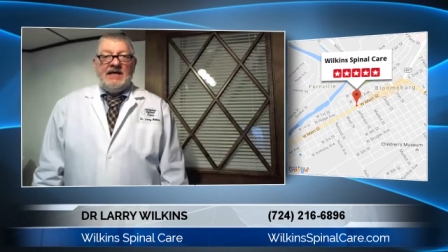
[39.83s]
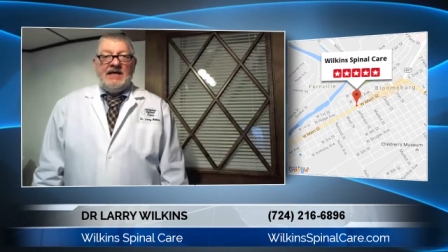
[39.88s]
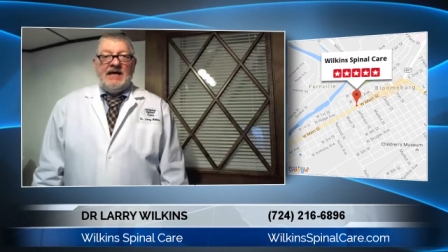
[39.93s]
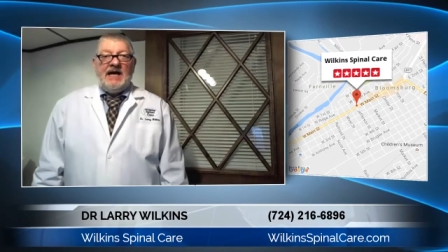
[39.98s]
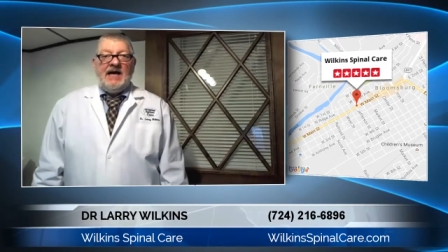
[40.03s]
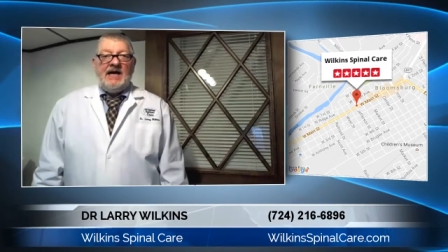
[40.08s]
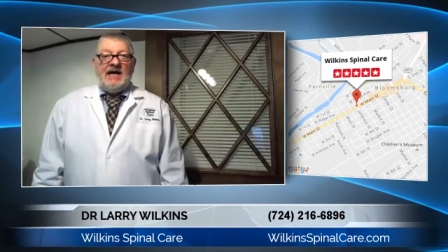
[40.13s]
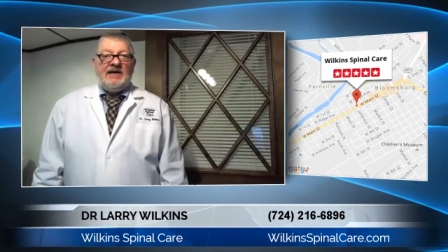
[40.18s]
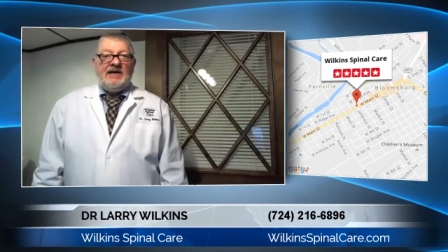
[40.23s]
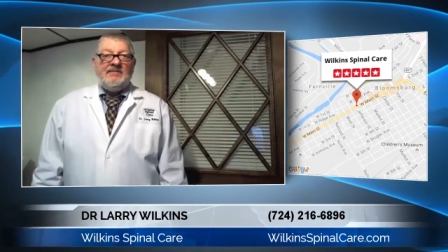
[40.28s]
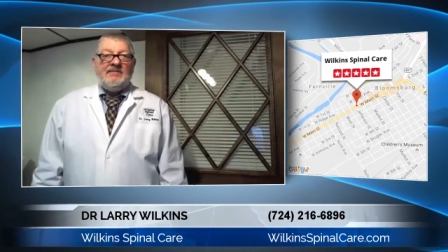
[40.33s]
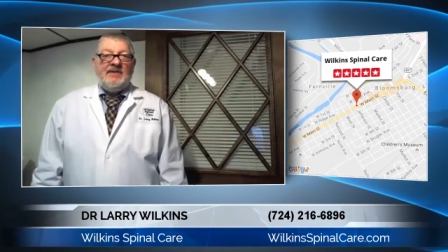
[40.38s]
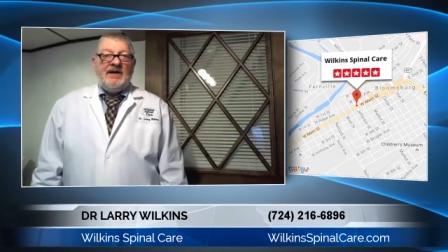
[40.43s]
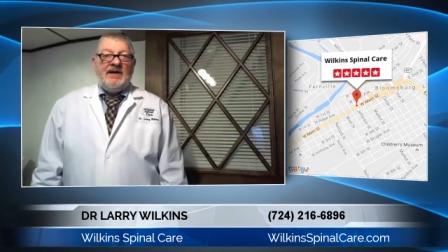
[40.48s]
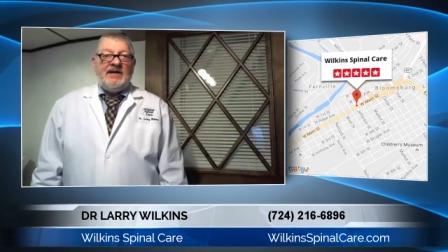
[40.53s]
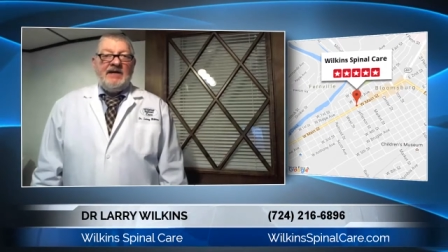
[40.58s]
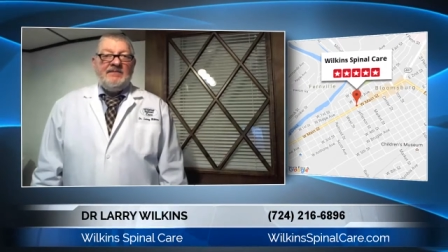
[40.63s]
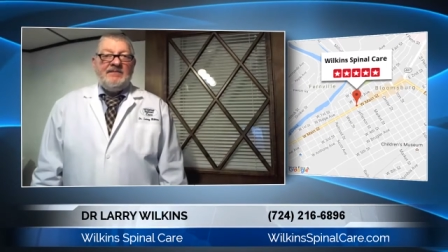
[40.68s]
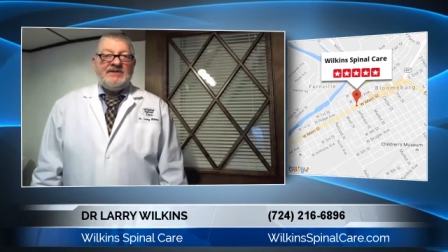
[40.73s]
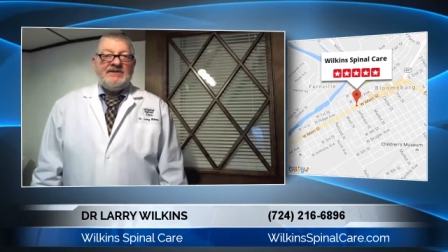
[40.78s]
Hi, my
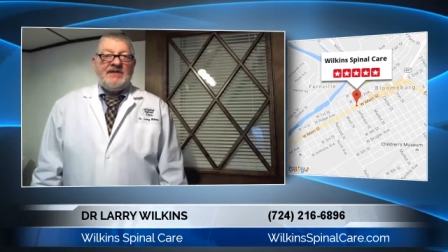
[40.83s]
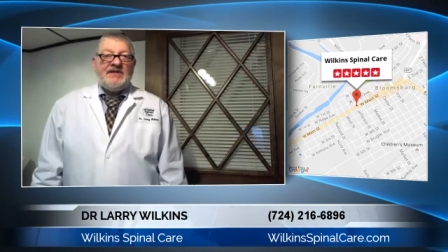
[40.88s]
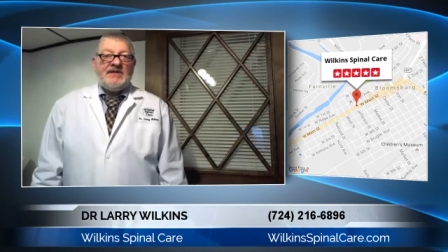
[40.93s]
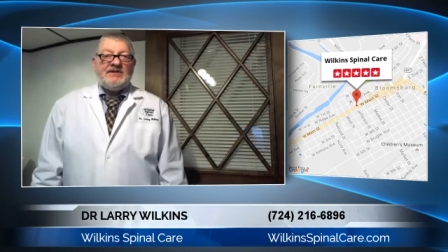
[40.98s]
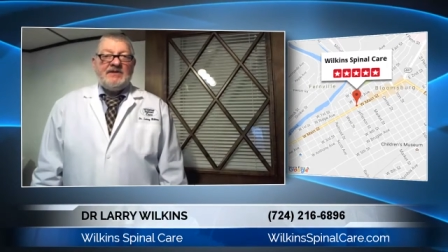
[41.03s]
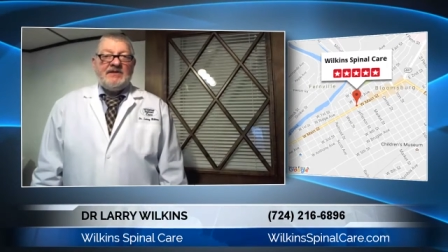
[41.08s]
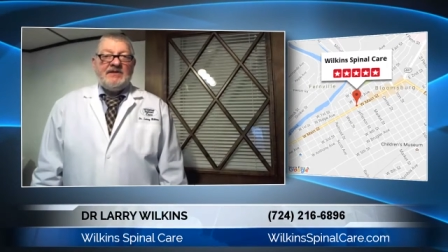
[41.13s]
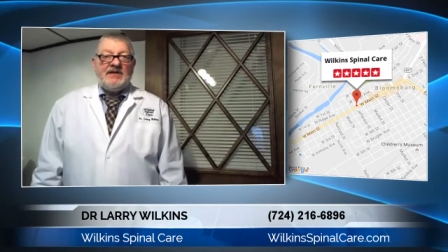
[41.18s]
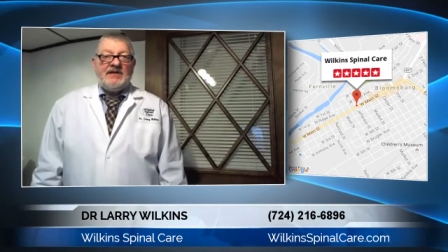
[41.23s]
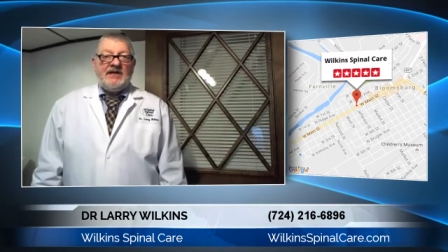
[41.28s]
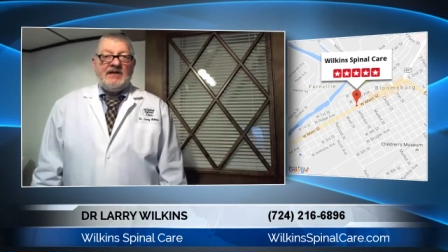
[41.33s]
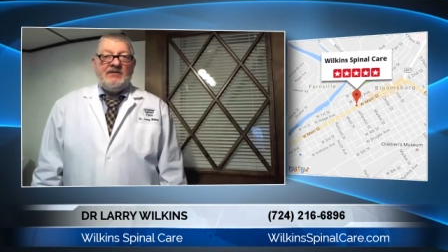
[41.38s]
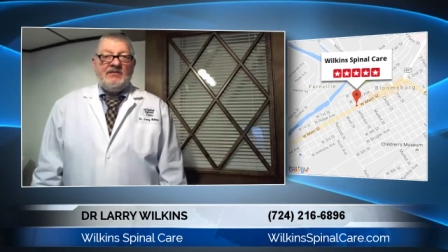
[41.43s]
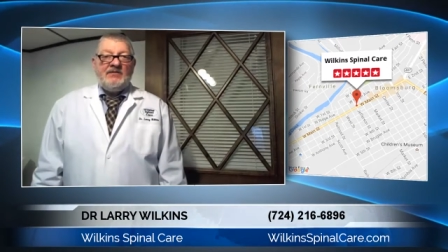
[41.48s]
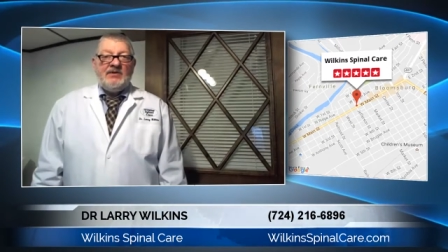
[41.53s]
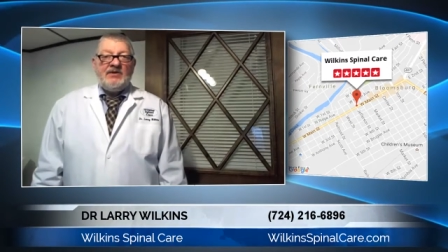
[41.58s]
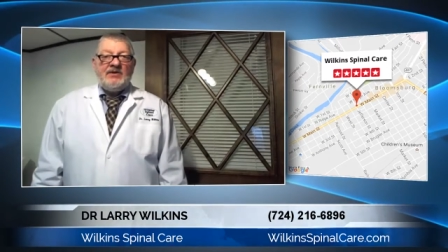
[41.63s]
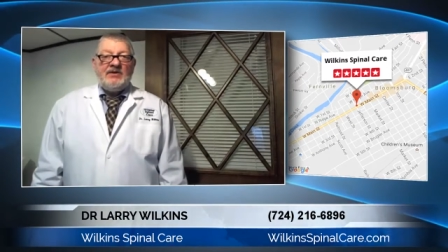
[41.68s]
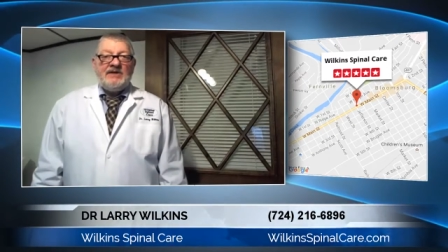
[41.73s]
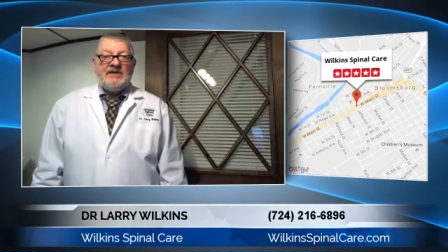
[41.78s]
name is Doctor Larry
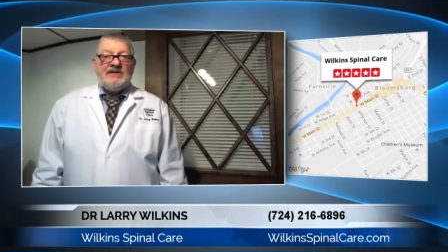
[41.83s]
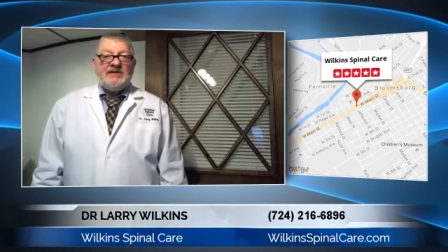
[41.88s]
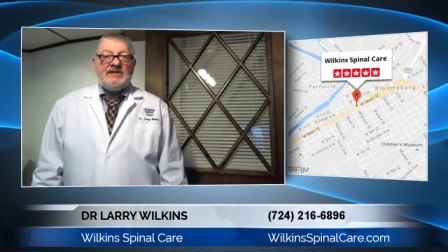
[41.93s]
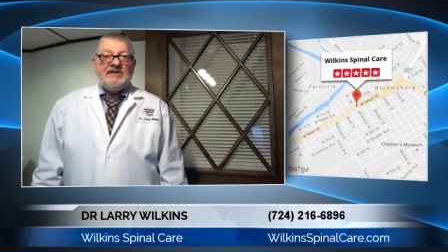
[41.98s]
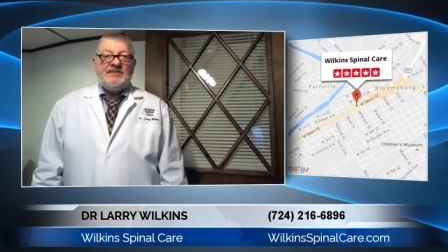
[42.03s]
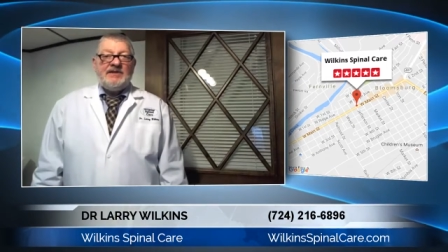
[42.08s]
Wilkins.